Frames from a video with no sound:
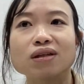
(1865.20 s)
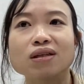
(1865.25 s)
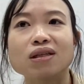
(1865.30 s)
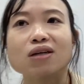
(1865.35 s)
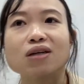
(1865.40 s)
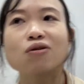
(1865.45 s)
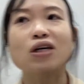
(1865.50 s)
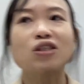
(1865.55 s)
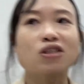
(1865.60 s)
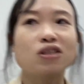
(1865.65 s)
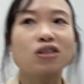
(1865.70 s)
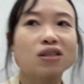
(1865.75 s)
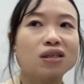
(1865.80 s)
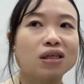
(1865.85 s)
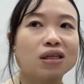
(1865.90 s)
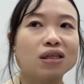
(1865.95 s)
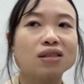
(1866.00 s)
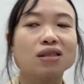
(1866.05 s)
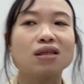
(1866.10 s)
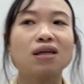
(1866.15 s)
The question
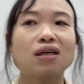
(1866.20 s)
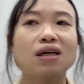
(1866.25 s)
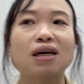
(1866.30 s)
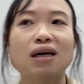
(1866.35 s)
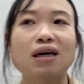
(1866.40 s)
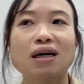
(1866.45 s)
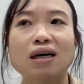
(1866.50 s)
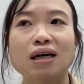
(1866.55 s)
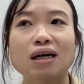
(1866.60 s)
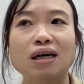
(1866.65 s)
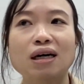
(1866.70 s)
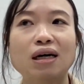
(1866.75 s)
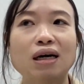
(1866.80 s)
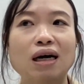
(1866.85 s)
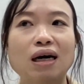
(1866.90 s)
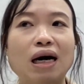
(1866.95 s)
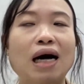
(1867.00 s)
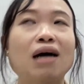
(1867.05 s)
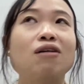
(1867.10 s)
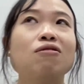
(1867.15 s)
is
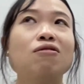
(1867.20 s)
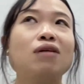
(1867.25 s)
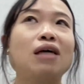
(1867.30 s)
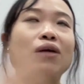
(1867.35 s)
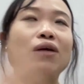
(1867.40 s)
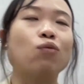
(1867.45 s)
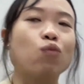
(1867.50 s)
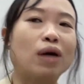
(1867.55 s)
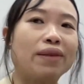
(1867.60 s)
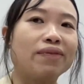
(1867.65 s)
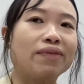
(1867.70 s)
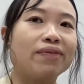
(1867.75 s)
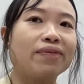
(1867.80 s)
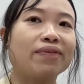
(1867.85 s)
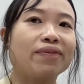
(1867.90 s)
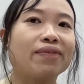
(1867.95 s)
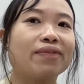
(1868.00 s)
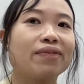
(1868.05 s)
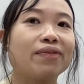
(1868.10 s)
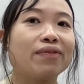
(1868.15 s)
how and when.
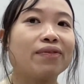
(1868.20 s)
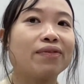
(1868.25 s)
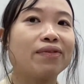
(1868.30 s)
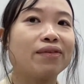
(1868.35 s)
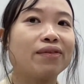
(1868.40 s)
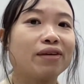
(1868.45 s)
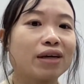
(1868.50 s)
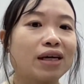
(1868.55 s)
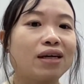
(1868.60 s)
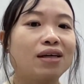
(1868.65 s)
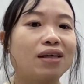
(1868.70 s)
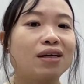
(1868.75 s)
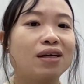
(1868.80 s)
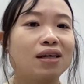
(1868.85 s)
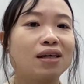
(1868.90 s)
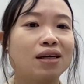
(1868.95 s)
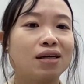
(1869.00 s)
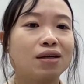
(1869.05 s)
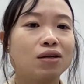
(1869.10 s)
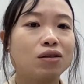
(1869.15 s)
Okay,
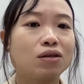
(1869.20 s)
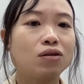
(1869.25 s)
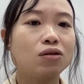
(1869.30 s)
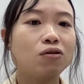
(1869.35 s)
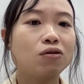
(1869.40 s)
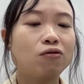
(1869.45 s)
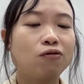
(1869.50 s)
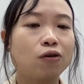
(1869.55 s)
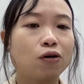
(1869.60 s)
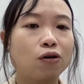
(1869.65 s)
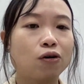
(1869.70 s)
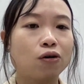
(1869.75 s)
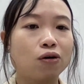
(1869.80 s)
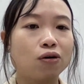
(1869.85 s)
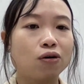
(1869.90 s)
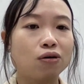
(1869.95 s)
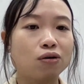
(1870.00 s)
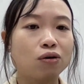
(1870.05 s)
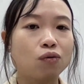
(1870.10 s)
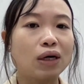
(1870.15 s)
so
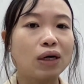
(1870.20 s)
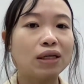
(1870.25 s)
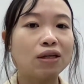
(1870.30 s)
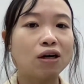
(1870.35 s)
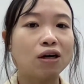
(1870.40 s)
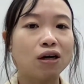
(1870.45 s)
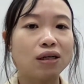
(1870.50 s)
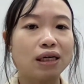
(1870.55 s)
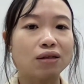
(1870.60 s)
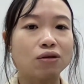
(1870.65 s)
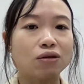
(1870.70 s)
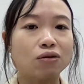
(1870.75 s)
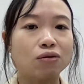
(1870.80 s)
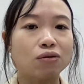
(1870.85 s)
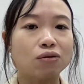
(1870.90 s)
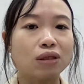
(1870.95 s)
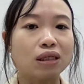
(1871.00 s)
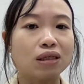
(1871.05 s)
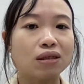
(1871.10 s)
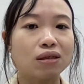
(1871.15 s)
for one-hot
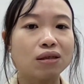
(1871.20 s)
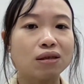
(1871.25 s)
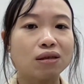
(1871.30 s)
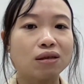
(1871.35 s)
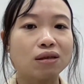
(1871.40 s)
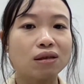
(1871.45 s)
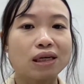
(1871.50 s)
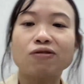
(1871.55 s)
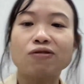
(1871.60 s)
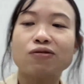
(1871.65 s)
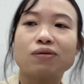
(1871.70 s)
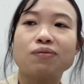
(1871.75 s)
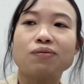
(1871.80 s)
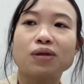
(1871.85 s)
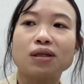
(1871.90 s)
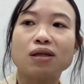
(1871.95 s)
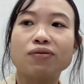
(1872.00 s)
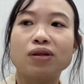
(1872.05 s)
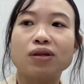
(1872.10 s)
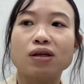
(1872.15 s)
encoding, are you
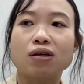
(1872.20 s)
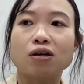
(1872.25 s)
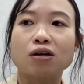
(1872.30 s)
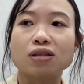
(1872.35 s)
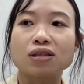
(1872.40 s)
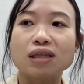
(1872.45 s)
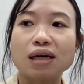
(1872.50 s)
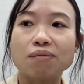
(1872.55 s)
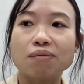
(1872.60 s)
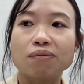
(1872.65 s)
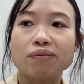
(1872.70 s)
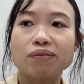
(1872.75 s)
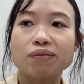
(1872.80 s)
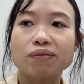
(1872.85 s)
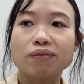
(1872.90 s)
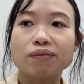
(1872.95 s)
familiar with the concept?